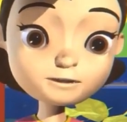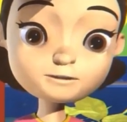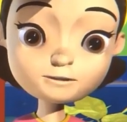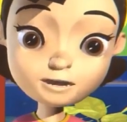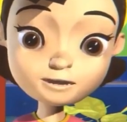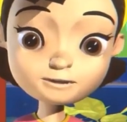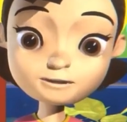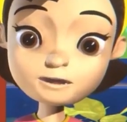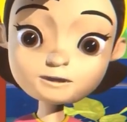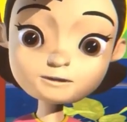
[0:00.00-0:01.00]
And then,
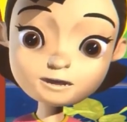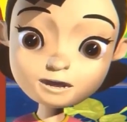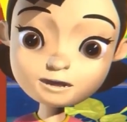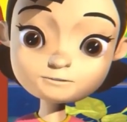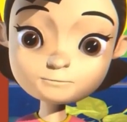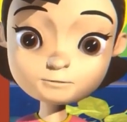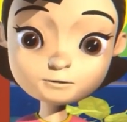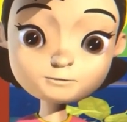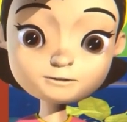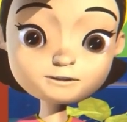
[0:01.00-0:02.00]
they have the
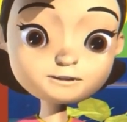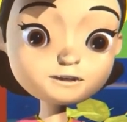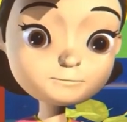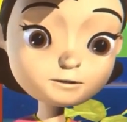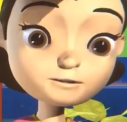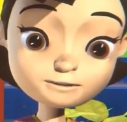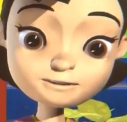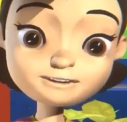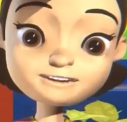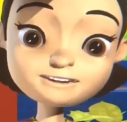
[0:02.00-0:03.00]
pollutants in their
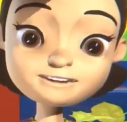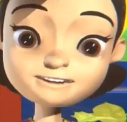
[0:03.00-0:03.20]
bodies.